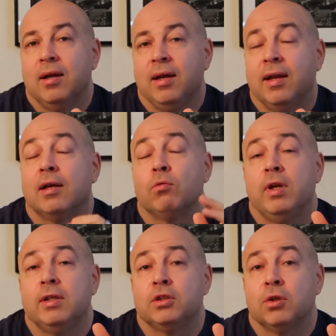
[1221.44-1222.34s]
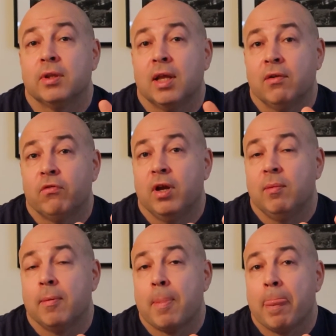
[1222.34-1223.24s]
in a really short time
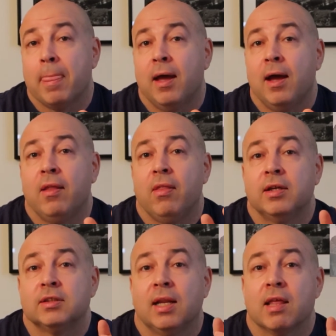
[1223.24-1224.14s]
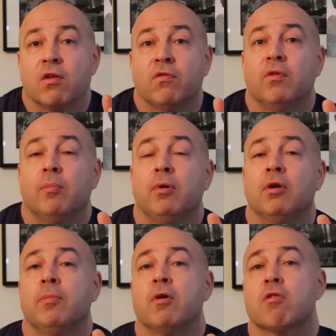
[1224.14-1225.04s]
frame, and there's lots of
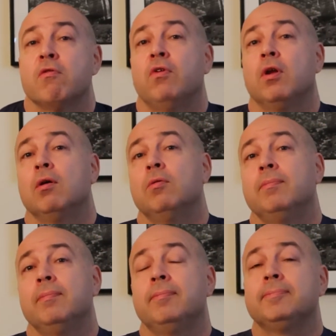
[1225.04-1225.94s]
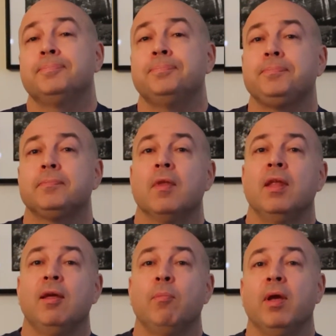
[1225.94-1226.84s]
plot points to follow.
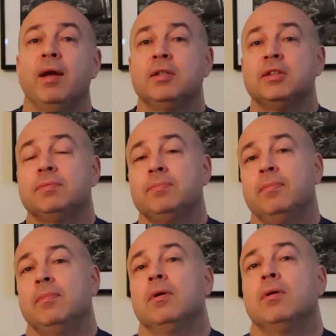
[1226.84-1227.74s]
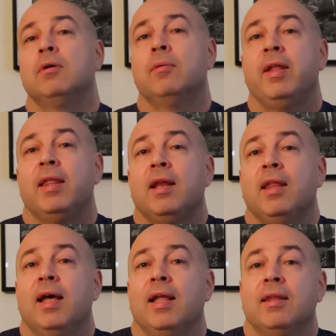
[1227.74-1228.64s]
The players
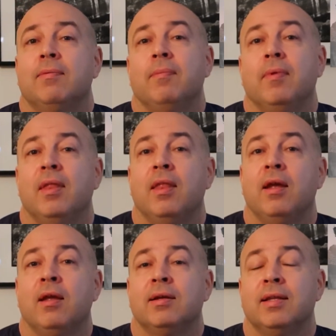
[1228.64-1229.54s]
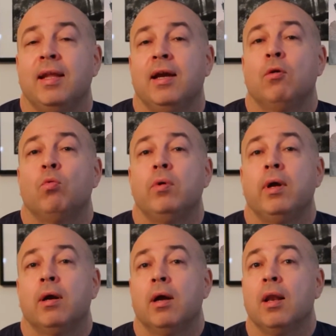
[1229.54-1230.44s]
commented that there
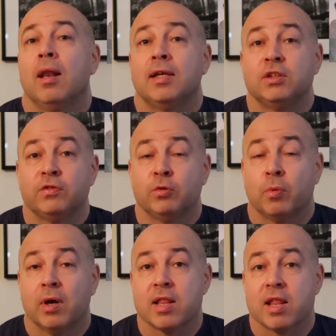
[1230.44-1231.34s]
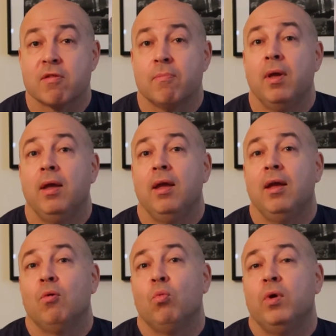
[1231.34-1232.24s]
were lots of surprises
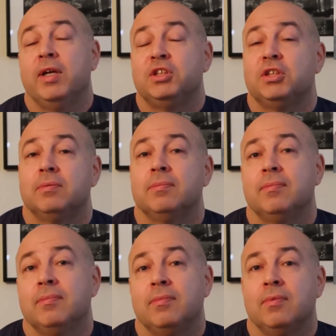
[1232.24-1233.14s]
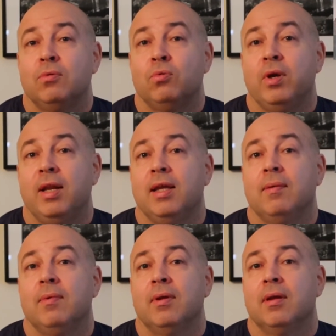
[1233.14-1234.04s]
which really